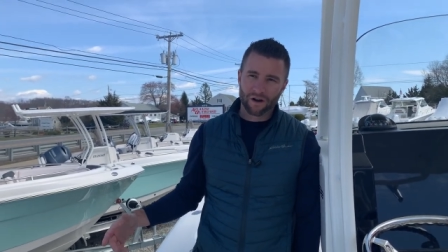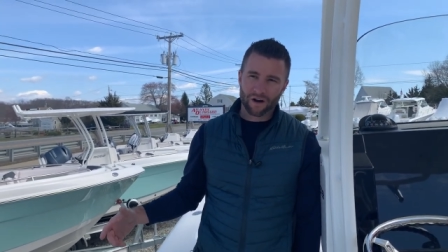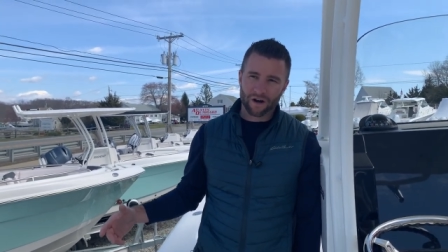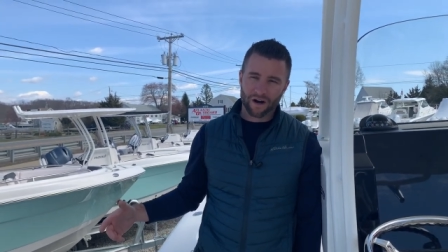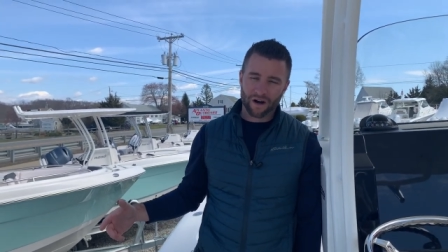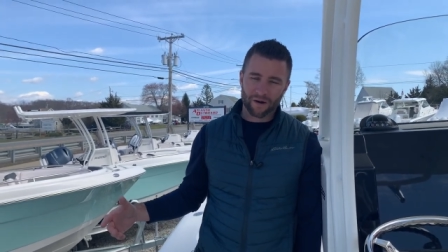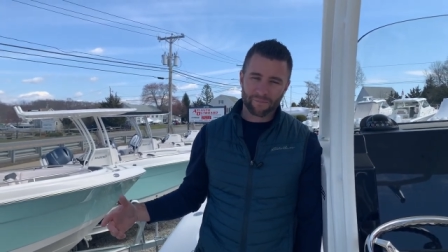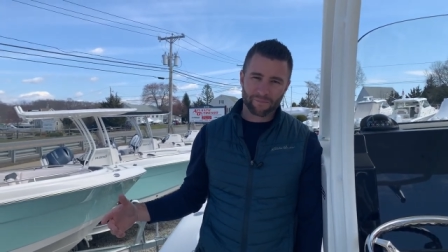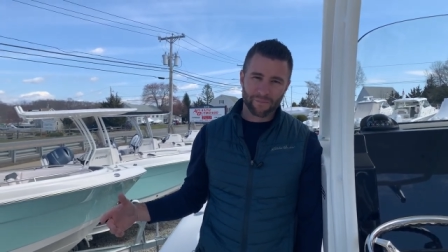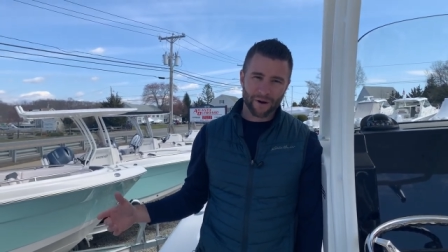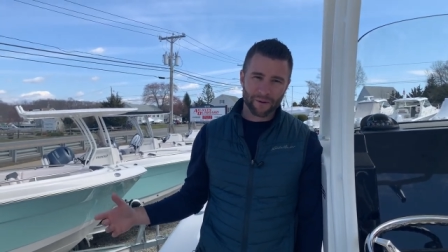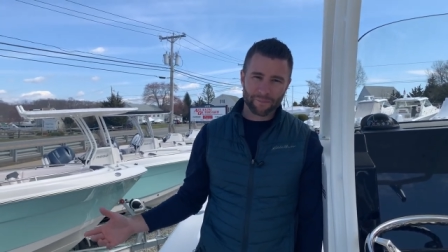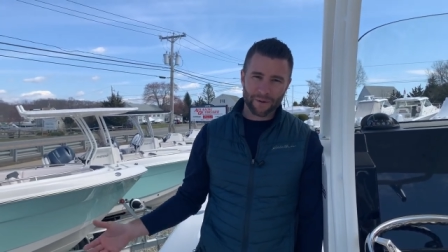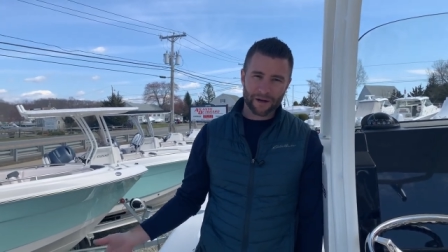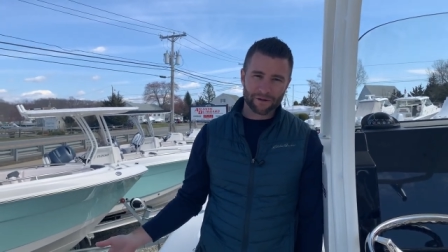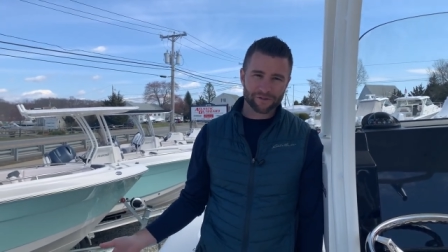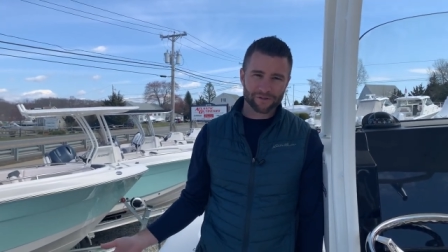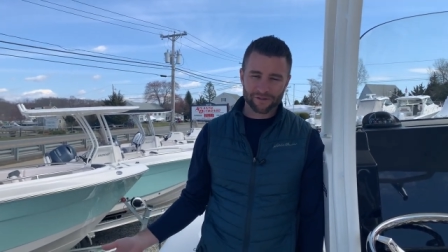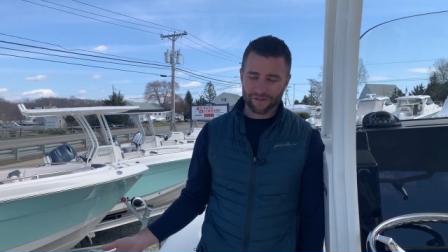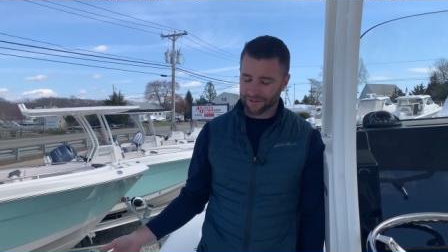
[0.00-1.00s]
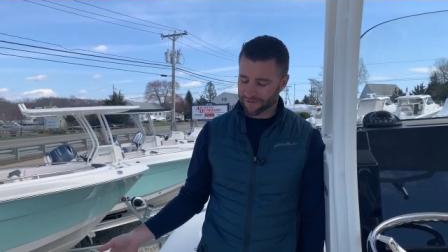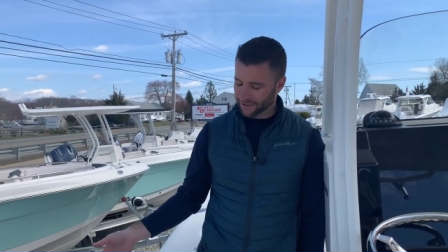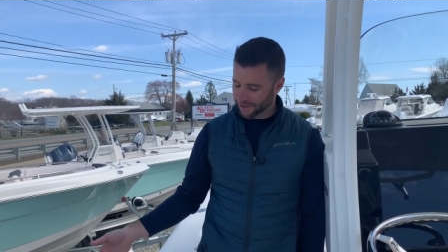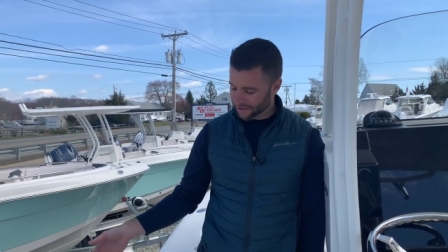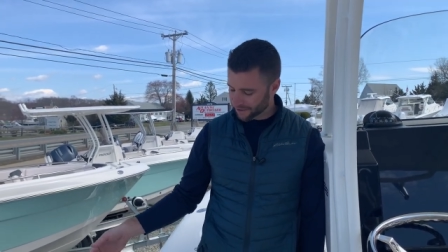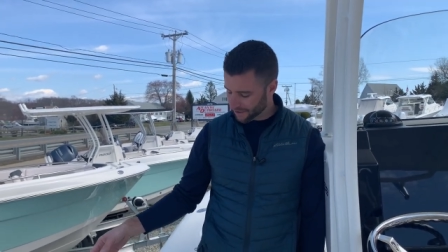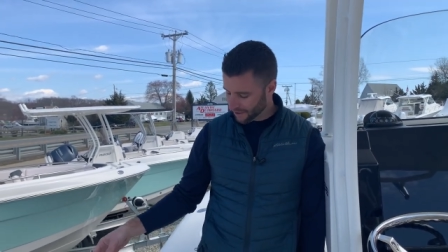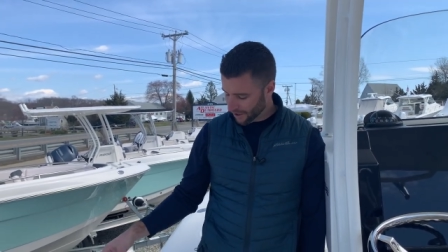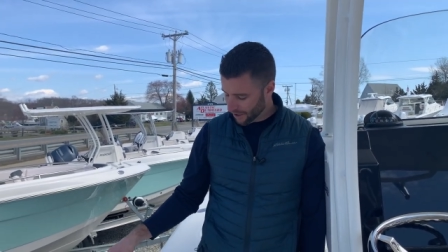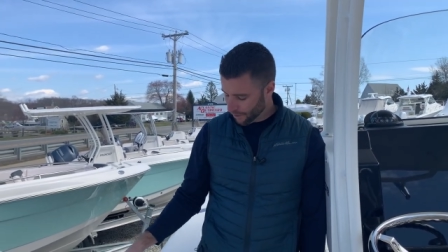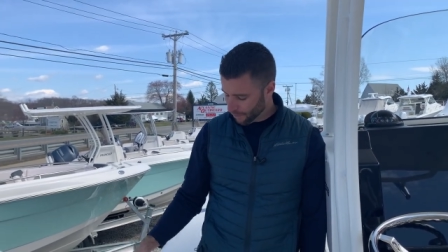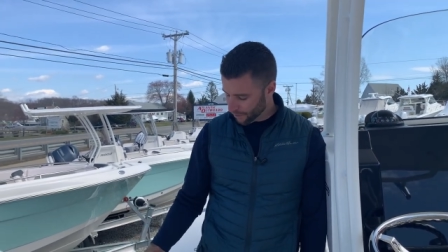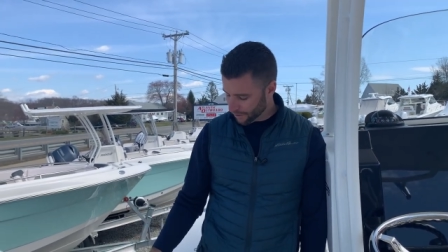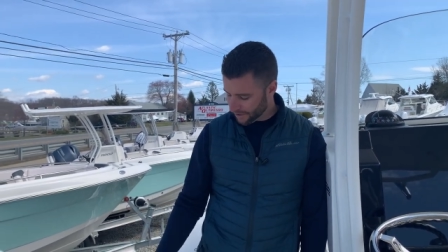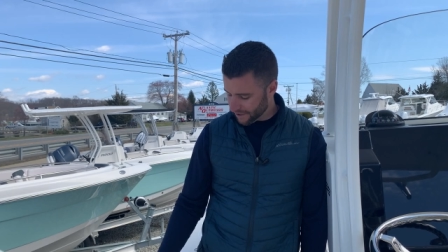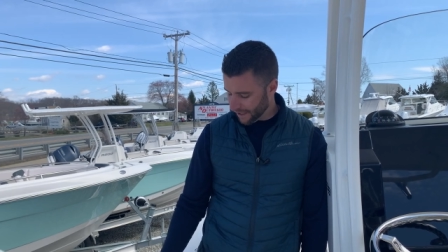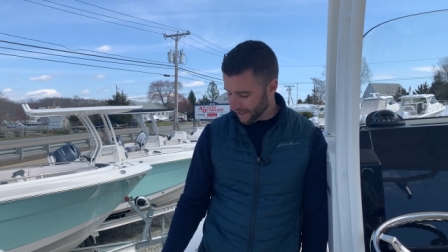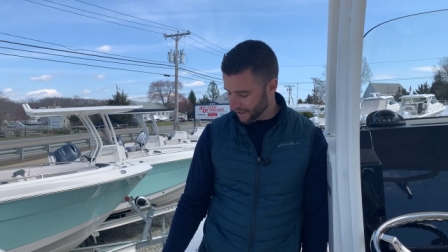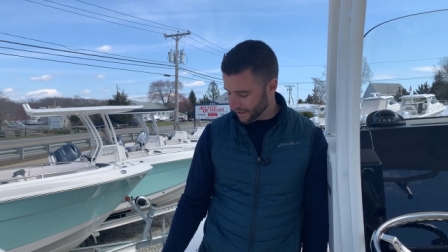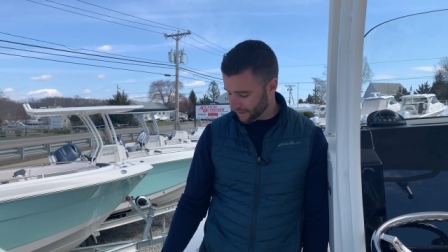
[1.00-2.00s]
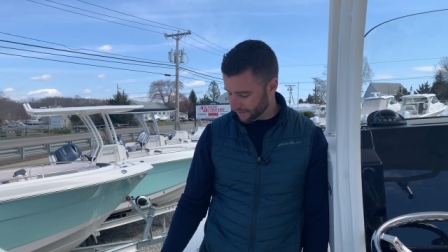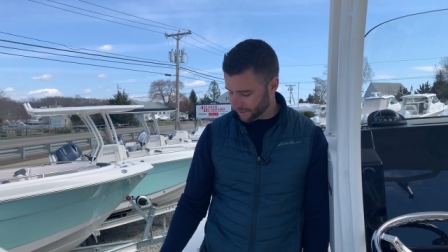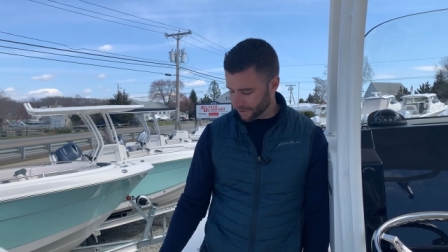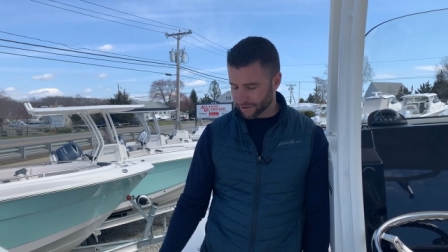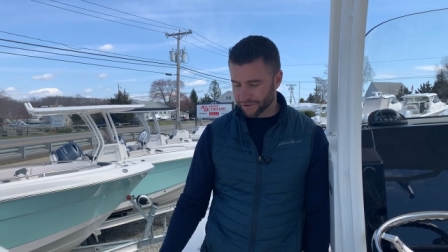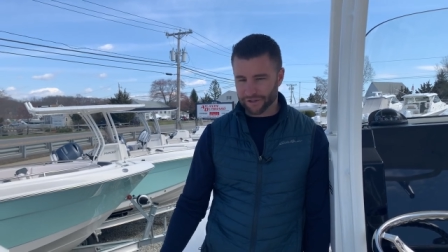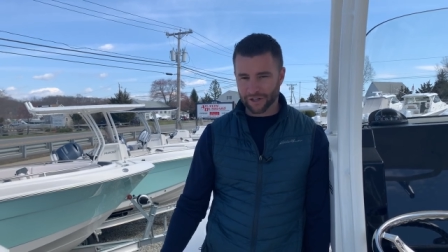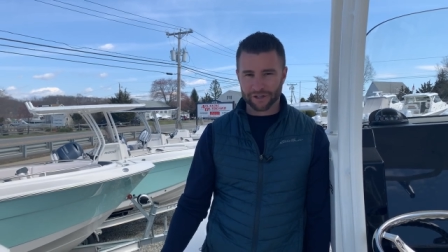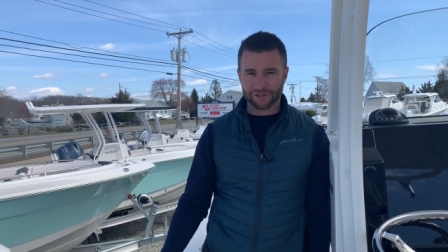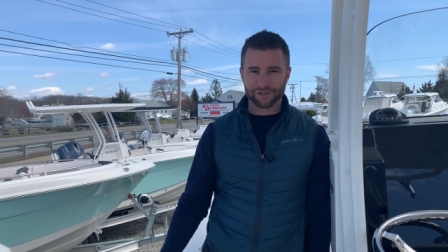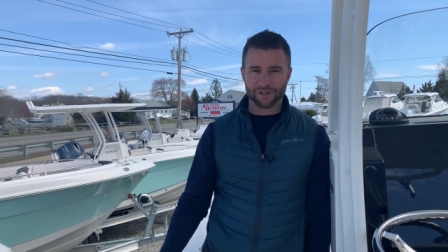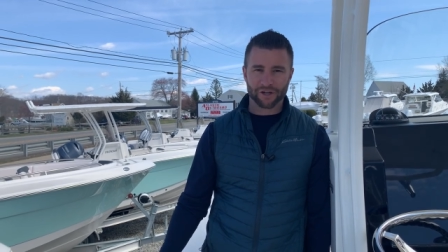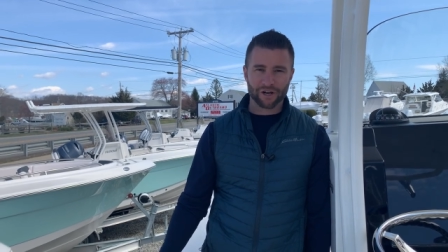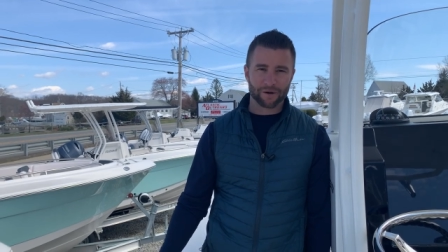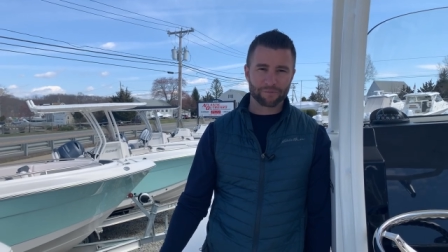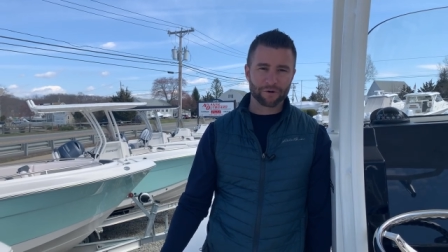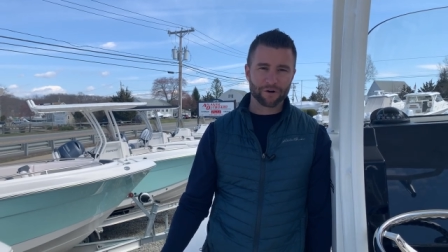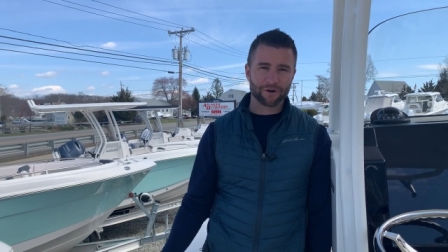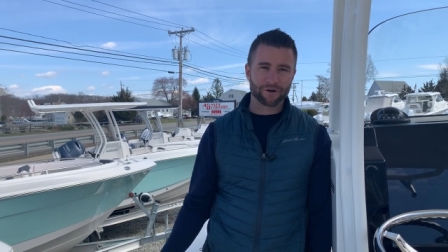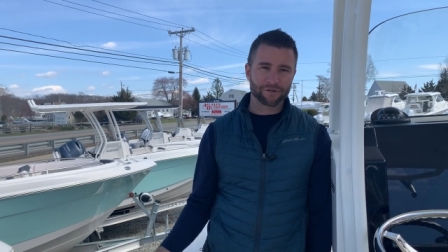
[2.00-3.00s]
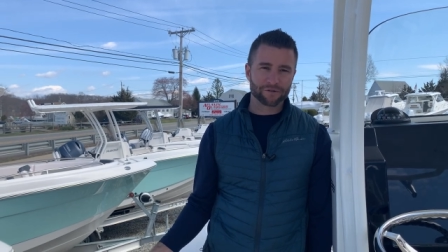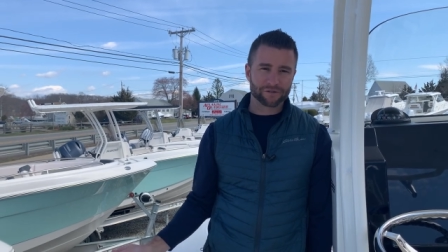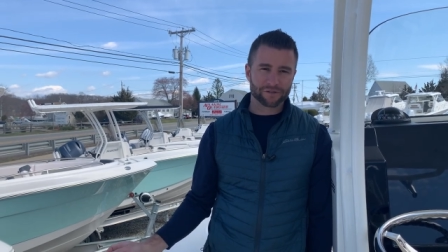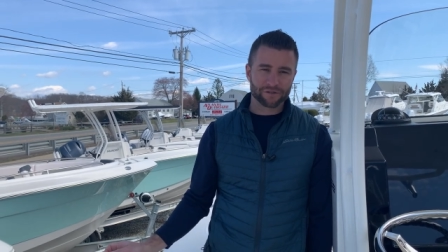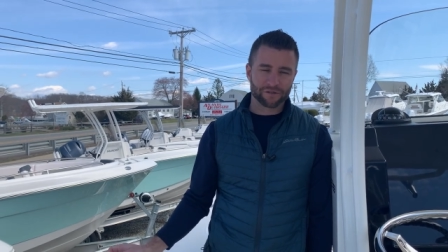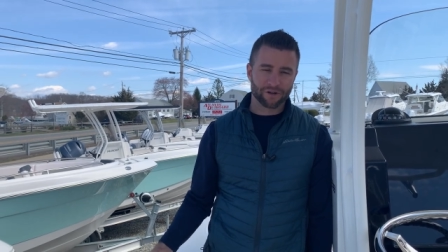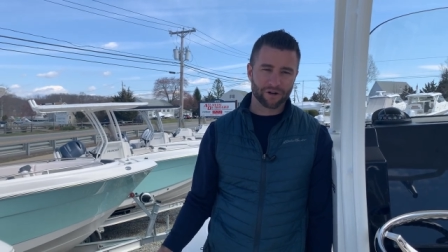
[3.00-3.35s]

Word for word: um, pump out service would take their suction cup hose,